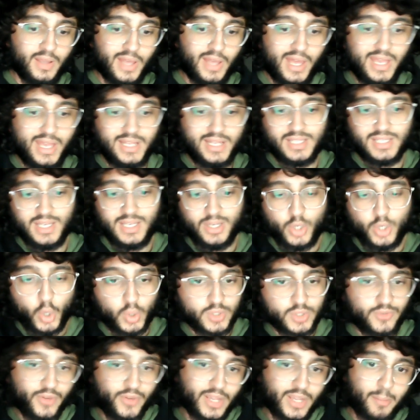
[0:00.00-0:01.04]
18
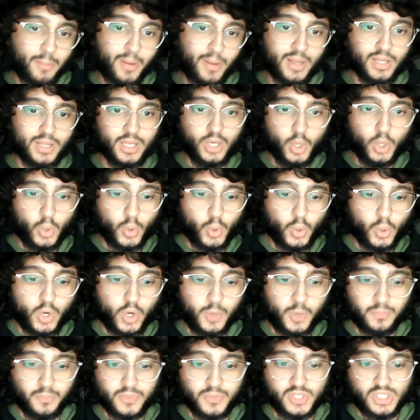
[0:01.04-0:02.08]
goals for Yamal in all
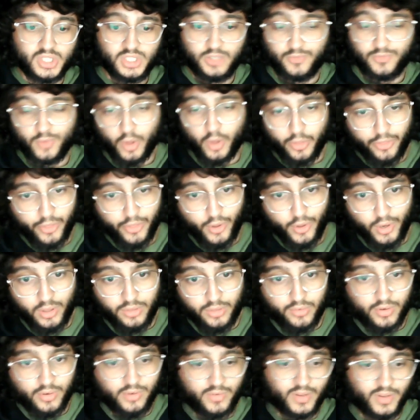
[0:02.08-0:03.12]
comps. You've got
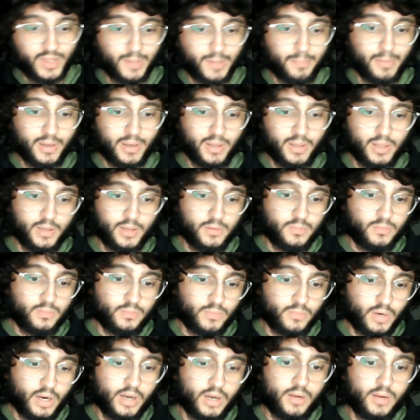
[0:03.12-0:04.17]
33 for Dembele,
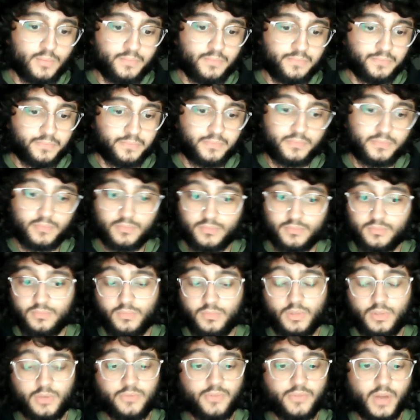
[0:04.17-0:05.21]
right?
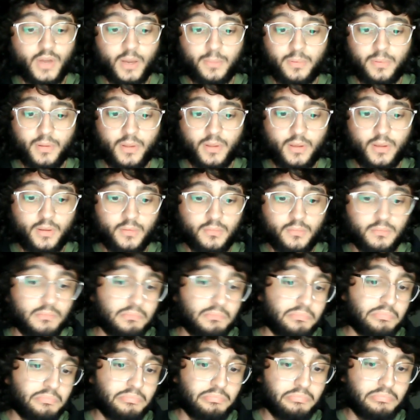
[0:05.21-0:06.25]
Fair play.
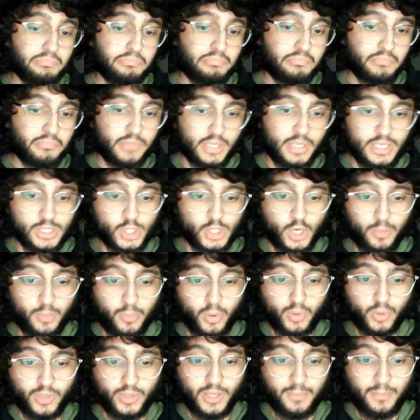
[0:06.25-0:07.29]
He's got
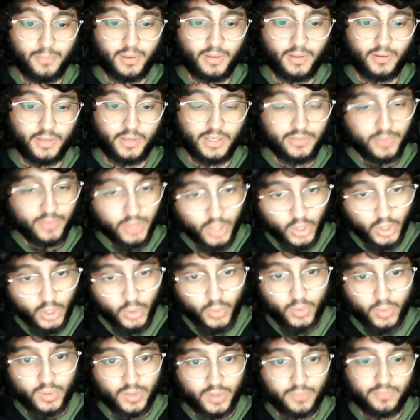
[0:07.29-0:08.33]
more Dembele, even
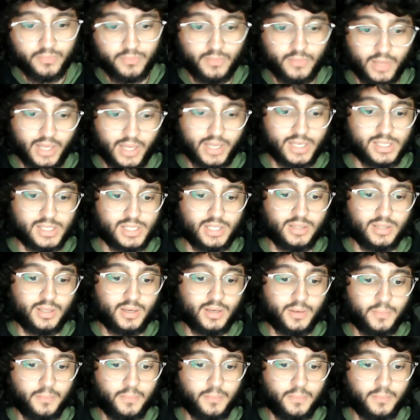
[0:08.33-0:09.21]
though, like I said,